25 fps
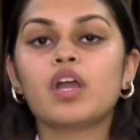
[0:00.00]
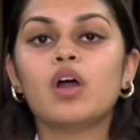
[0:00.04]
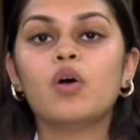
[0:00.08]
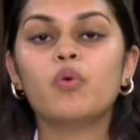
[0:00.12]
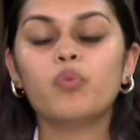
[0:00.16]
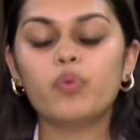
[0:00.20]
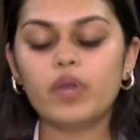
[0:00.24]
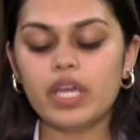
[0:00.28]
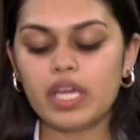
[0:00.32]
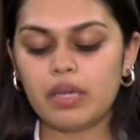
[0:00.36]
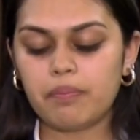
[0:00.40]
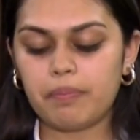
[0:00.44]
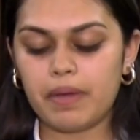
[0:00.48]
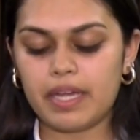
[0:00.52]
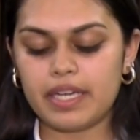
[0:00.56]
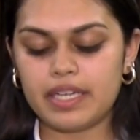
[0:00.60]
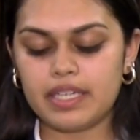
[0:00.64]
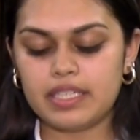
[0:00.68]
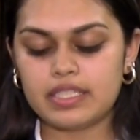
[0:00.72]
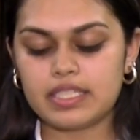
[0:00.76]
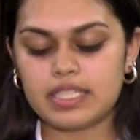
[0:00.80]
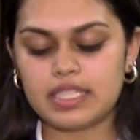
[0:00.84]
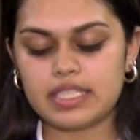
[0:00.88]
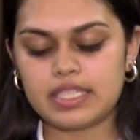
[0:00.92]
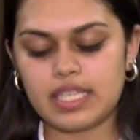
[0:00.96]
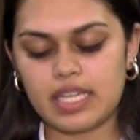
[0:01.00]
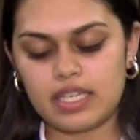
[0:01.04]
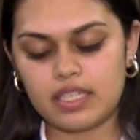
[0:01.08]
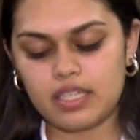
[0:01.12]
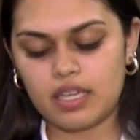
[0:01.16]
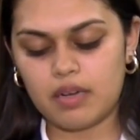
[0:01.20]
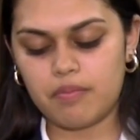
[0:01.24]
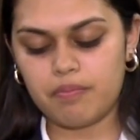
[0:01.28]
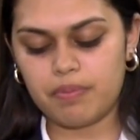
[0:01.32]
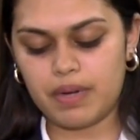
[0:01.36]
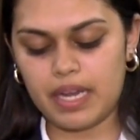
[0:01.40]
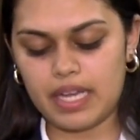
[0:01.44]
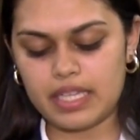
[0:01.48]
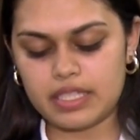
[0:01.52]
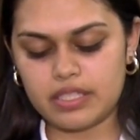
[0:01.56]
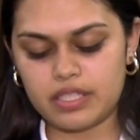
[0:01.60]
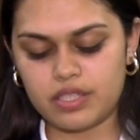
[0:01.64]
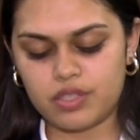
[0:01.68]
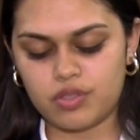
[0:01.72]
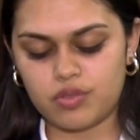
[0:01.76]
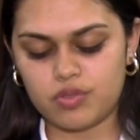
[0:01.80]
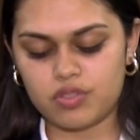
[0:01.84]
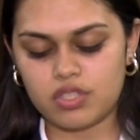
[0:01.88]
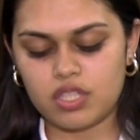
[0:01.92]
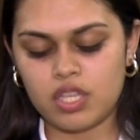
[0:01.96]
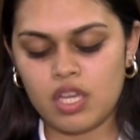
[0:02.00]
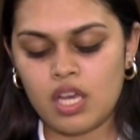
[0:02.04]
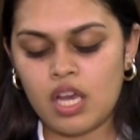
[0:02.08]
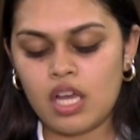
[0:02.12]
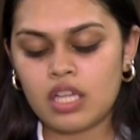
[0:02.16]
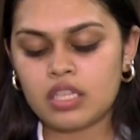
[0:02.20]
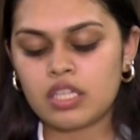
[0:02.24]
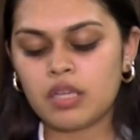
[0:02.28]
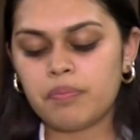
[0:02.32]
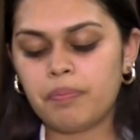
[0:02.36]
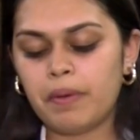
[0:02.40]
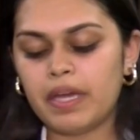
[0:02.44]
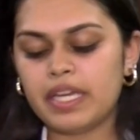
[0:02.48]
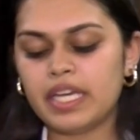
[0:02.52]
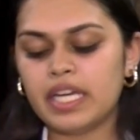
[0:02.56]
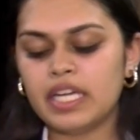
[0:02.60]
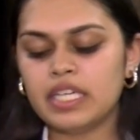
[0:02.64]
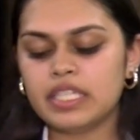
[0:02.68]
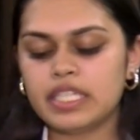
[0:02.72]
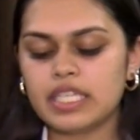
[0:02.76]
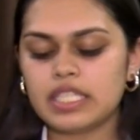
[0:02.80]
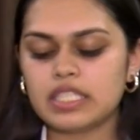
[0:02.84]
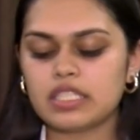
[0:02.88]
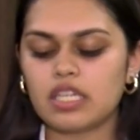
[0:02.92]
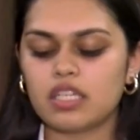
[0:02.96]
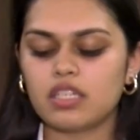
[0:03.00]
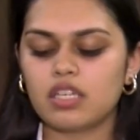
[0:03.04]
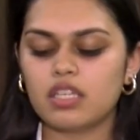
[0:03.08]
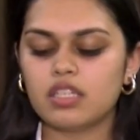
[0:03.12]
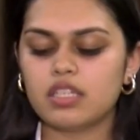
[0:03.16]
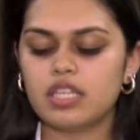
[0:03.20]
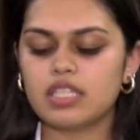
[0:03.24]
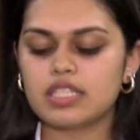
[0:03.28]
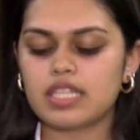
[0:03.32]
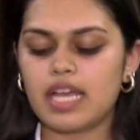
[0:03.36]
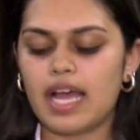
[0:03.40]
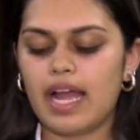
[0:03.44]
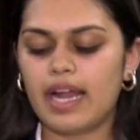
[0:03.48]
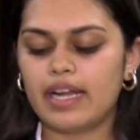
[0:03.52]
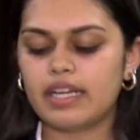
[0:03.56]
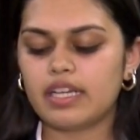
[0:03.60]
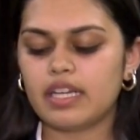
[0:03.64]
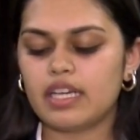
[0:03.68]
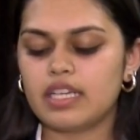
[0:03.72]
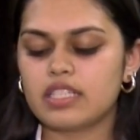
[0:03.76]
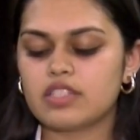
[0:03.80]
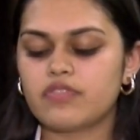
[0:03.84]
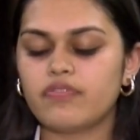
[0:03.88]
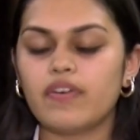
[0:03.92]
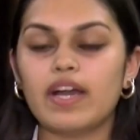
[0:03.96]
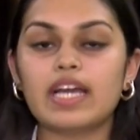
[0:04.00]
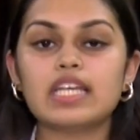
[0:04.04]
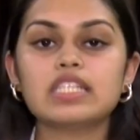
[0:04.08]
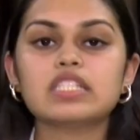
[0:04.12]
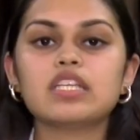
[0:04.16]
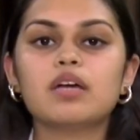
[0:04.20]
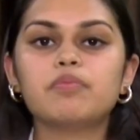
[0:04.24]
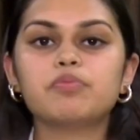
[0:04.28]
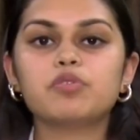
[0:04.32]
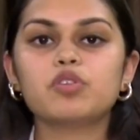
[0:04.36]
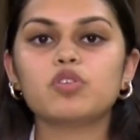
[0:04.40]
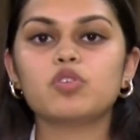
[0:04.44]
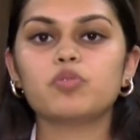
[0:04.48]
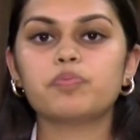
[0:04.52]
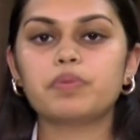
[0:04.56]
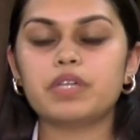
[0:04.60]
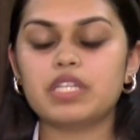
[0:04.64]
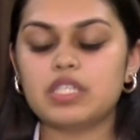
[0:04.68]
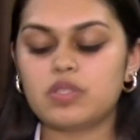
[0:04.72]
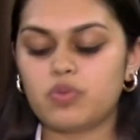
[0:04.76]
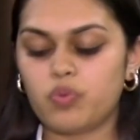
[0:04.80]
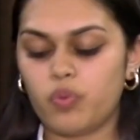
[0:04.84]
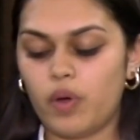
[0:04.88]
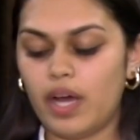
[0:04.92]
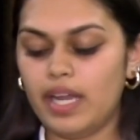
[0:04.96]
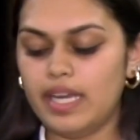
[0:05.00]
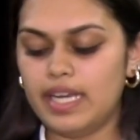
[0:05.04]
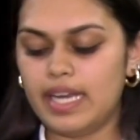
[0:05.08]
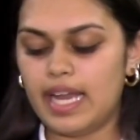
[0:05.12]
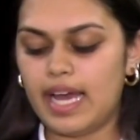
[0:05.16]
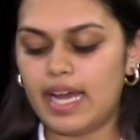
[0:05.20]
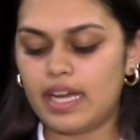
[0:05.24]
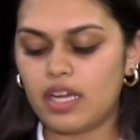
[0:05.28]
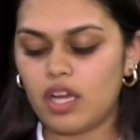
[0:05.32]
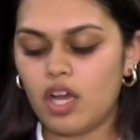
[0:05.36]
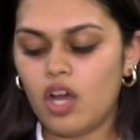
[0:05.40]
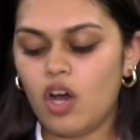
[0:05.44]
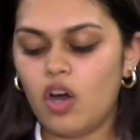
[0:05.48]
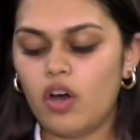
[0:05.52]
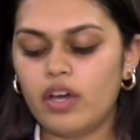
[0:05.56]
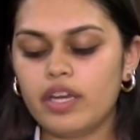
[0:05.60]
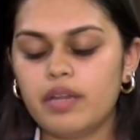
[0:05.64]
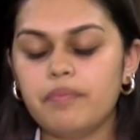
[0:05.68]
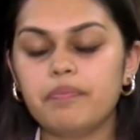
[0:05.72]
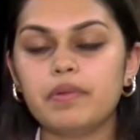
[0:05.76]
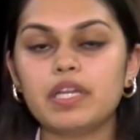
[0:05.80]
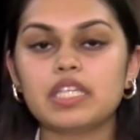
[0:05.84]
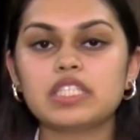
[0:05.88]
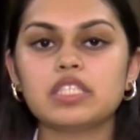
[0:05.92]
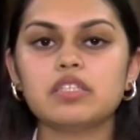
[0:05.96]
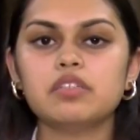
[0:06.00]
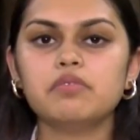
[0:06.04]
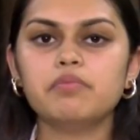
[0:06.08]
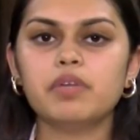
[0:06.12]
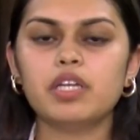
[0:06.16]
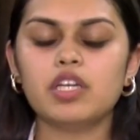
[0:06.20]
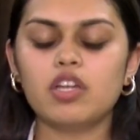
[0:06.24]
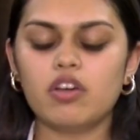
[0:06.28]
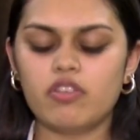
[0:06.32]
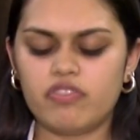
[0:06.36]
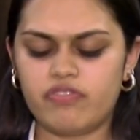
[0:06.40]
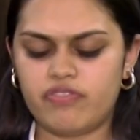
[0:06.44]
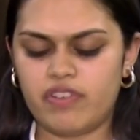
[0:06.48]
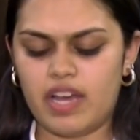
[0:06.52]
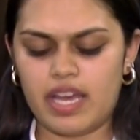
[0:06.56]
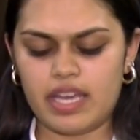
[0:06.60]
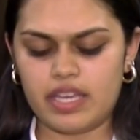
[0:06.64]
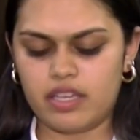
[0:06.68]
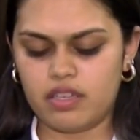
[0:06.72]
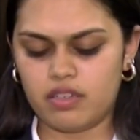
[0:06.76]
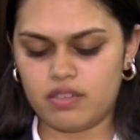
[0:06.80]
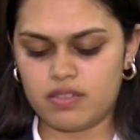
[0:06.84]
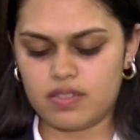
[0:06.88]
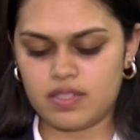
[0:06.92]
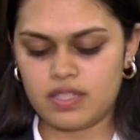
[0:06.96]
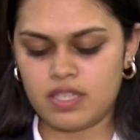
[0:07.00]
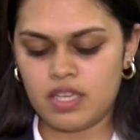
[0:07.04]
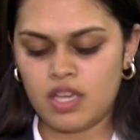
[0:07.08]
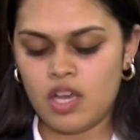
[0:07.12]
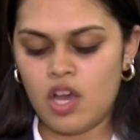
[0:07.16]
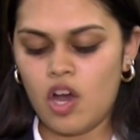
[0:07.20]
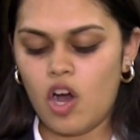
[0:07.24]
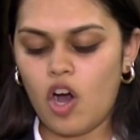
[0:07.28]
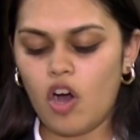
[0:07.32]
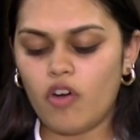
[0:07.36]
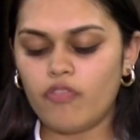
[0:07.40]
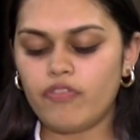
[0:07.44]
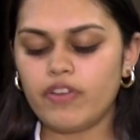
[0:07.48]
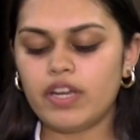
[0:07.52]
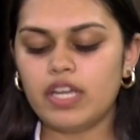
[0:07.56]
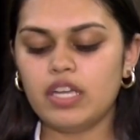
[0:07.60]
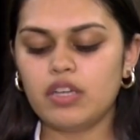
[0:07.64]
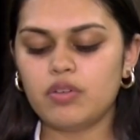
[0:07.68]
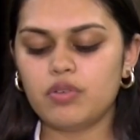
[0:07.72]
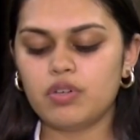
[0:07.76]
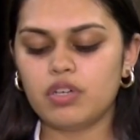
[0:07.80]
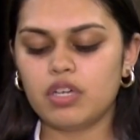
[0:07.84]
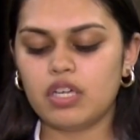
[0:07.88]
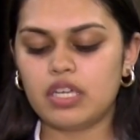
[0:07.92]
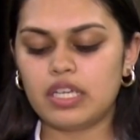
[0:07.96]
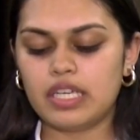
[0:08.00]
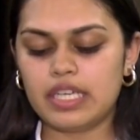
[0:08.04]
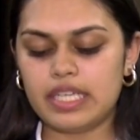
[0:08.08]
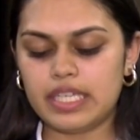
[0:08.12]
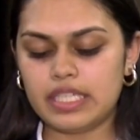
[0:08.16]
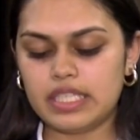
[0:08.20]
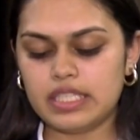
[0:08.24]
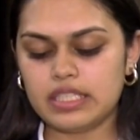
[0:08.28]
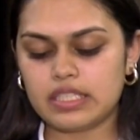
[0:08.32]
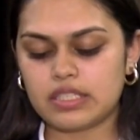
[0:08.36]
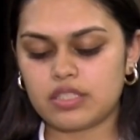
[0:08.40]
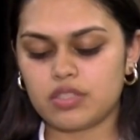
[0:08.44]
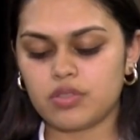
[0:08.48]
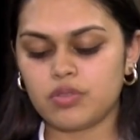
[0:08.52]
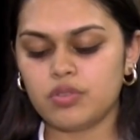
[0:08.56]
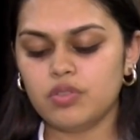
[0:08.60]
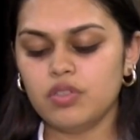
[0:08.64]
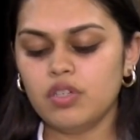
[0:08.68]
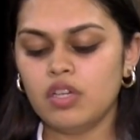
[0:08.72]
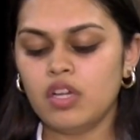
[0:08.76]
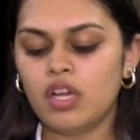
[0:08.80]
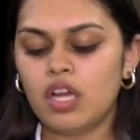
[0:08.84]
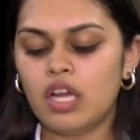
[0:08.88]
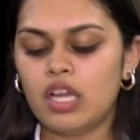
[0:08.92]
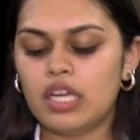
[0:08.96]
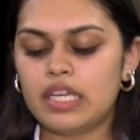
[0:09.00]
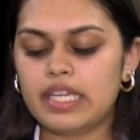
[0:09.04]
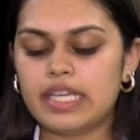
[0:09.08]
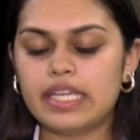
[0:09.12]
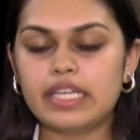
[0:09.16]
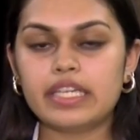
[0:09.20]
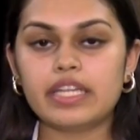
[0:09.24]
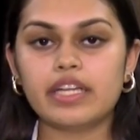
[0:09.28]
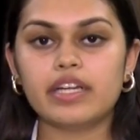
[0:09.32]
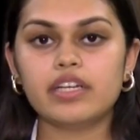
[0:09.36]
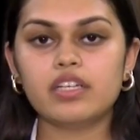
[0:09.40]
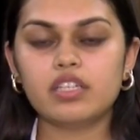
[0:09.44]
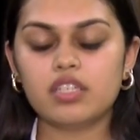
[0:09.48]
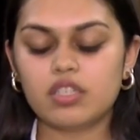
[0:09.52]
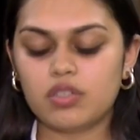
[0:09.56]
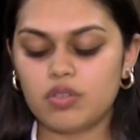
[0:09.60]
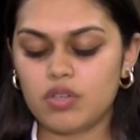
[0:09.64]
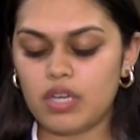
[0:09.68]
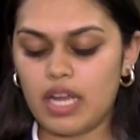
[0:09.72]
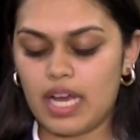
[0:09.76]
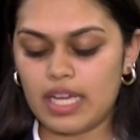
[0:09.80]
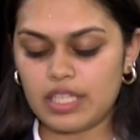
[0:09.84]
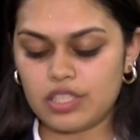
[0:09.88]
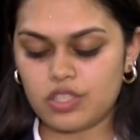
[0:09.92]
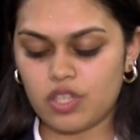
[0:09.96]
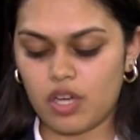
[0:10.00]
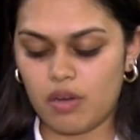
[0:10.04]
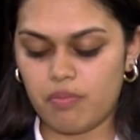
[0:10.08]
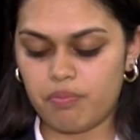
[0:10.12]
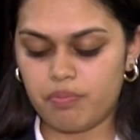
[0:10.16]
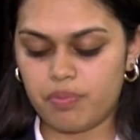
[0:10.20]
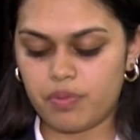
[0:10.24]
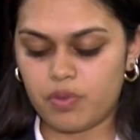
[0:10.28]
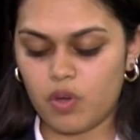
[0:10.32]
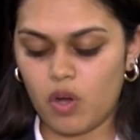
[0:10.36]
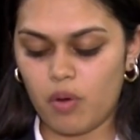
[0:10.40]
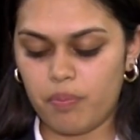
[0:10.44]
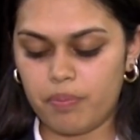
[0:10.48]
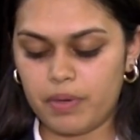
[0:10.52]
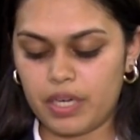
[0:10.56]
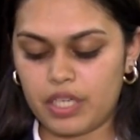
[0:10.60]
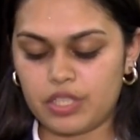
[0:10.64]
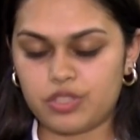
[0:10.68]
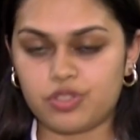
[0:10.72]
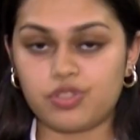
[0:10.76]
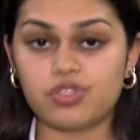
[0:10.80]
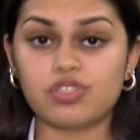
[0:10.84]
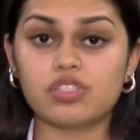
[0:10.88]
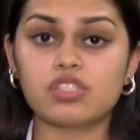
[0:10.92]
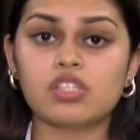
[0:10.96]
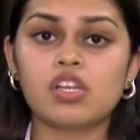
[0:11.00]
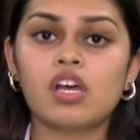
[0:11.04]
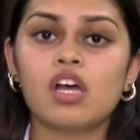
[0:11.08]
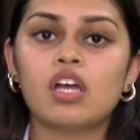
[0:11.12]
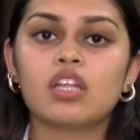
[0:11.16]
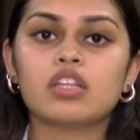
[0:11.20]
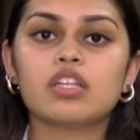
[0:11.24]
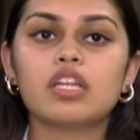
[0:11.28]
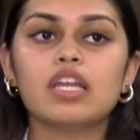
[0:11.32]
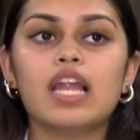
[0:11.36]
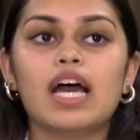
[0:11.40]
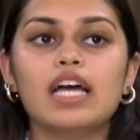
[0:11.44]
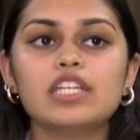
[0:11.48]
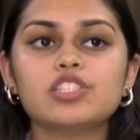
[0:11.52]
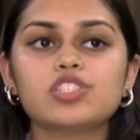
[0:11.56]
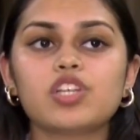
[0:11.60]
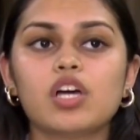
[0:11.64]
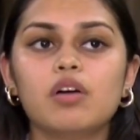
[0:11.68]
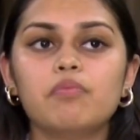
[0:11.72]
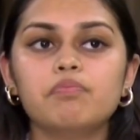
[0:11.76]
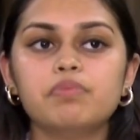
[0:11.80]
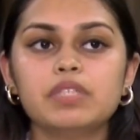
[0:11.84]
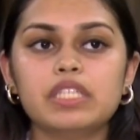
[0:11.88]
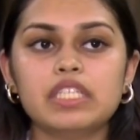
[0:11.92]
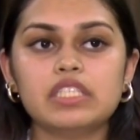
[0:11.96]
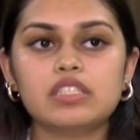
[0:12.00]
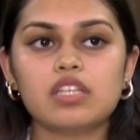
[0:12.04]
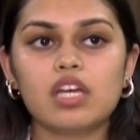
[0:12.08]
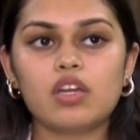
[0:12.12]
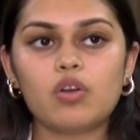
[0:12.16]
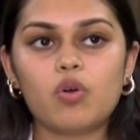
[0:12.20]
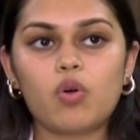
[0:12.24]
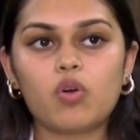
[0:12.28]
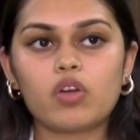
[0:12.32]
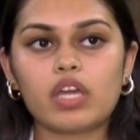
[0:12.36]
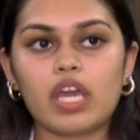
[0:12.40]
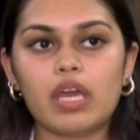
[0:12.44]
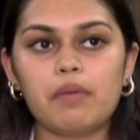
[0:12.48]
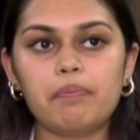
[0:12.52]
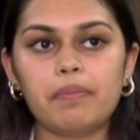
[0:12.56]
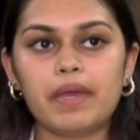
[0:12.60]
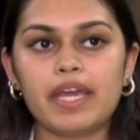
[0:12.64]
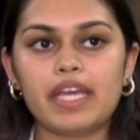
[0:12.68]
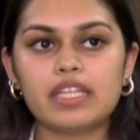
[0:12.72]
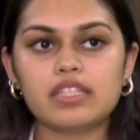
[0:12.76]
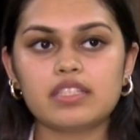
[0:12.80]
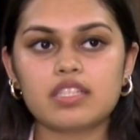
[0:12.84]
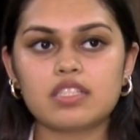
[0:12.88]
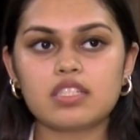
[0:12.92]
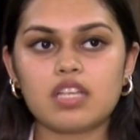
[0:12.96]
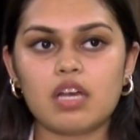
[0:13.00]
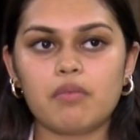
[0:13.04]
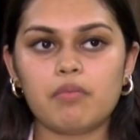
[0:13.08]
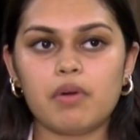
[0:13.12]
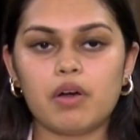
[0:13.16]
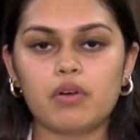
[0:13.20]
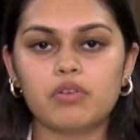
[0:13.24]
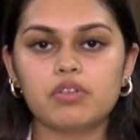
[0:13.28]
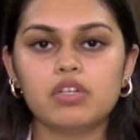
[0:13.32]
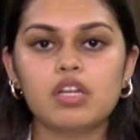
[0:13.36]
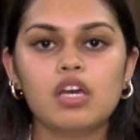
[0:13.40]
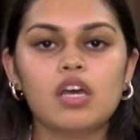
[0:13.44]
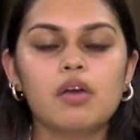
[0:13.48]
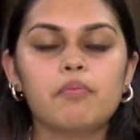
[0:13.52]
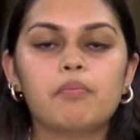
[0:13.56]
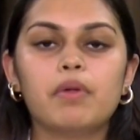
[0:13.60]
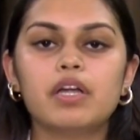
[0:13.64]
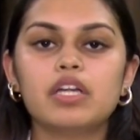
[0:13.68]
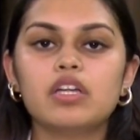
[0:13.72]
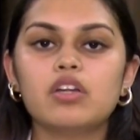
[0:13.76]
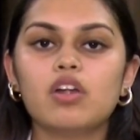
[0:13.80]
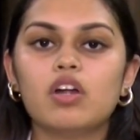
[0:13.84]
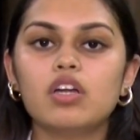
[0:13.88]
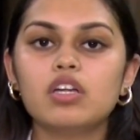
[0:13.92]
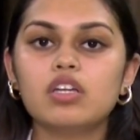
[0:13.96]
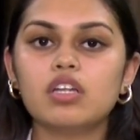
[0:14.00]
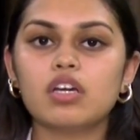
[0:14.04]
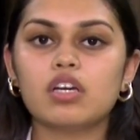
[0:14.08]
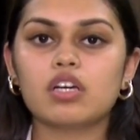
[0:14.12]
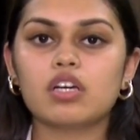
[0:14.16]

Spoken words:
Weak penalties and compliance issues. The penalties under this act is fines up to rupees 1 lakh or imprisonment of 5 years, often leads to lenient to large corporations. The large companies are okay paying this amount but not